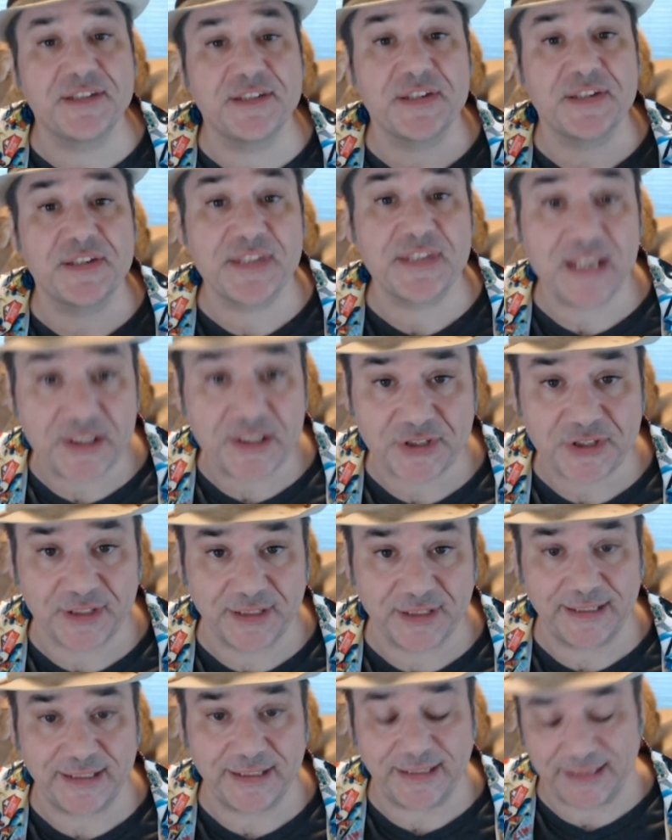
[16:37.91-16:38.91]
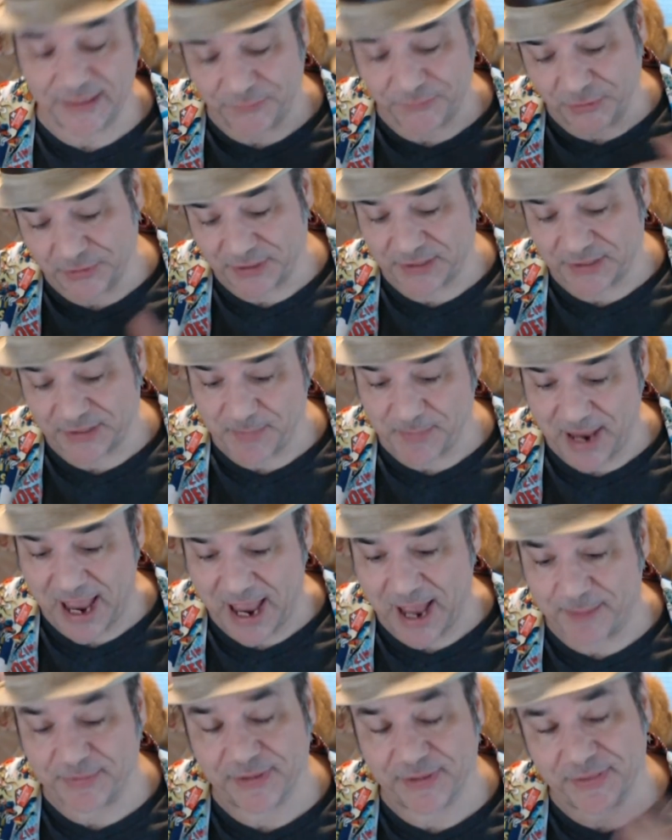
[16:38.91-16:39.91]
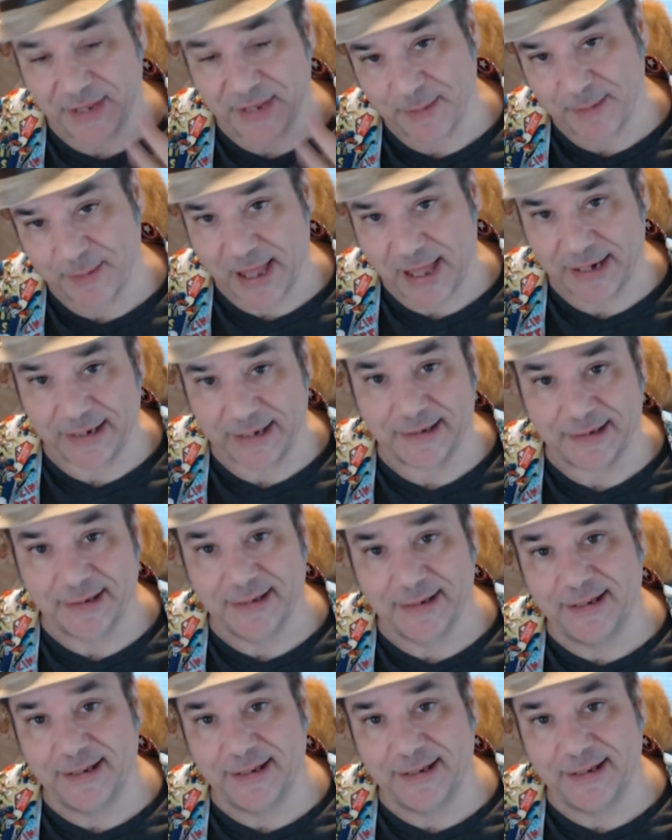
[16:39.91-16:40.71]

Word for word: you look at the map and think about it,